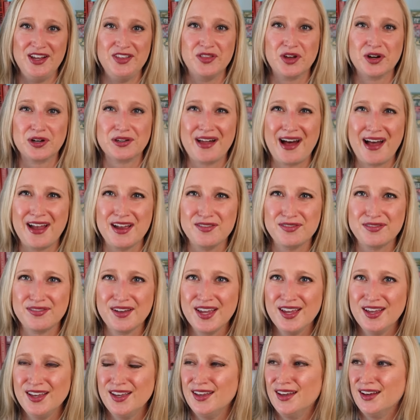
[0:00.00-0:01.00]
in their life,
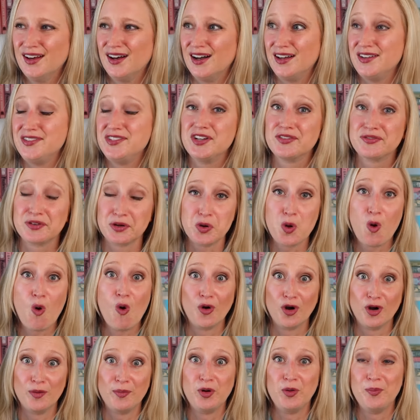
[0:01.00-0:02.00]
different
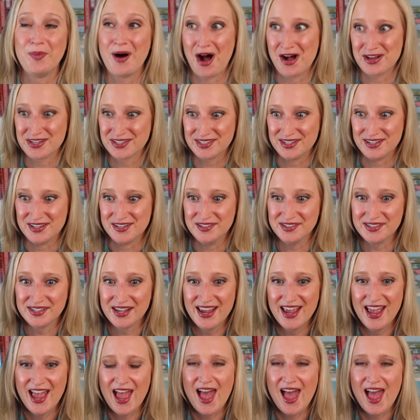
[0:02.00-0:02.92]
horrible bosses.